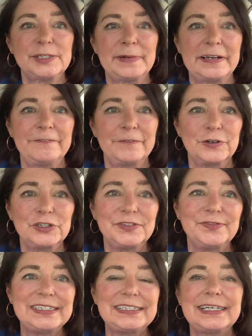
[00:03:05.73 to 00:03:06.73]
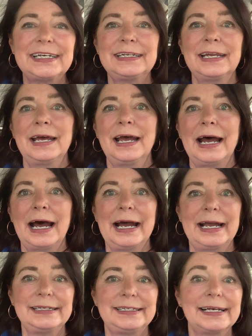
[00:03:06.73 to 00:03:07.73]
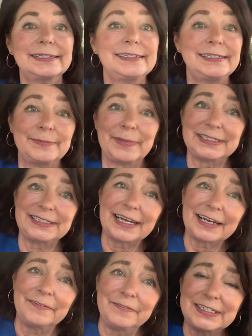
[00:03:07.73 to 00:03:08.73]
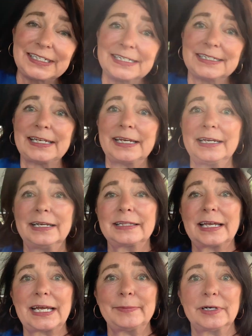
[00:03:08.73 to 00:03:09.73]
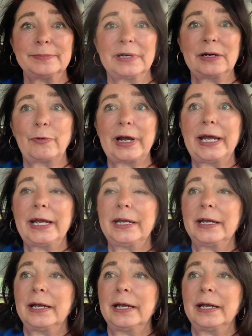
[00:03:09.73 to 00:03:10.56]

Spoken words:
my first visit, I texted my second visit saying that I'm on my way.